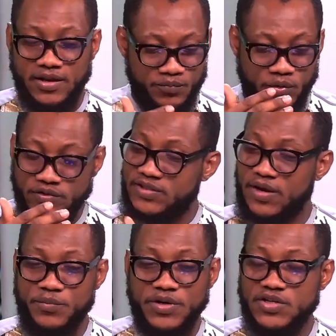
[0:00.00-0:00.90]
both
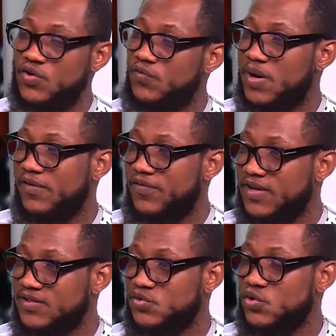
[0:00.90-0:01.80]
Ministry of Women
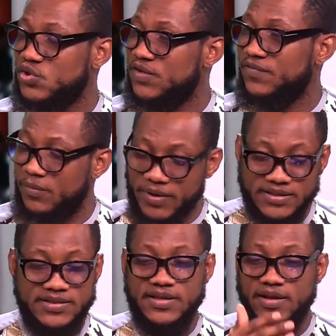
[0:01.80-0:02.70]
Affairs and Social
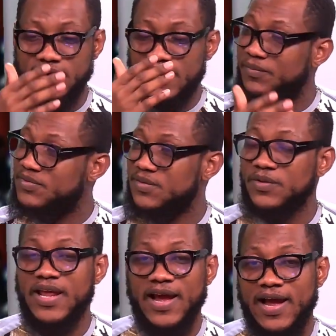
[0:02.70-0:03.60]
Development, the
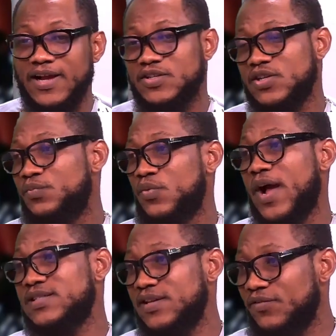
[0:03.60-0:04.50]
NAPTIP, they are actually
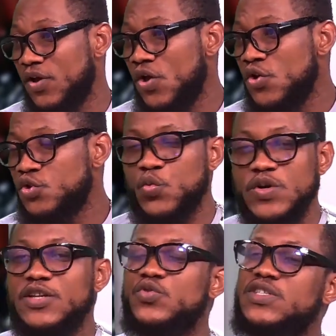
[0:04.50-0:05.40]
proactive. So we
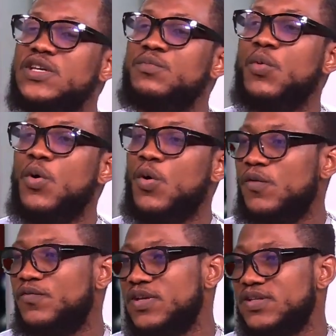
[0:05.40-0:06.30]
need to see more
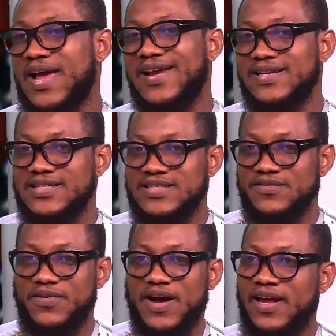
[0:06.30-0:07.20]
of this,
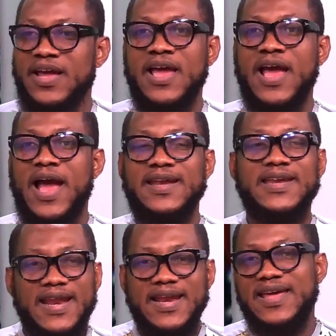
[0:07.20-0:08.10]
identify, and
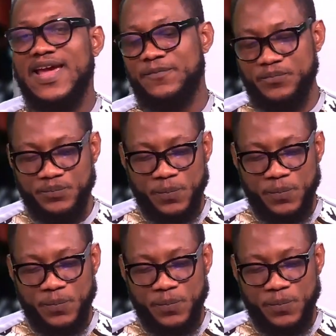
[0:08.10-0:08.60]
then again,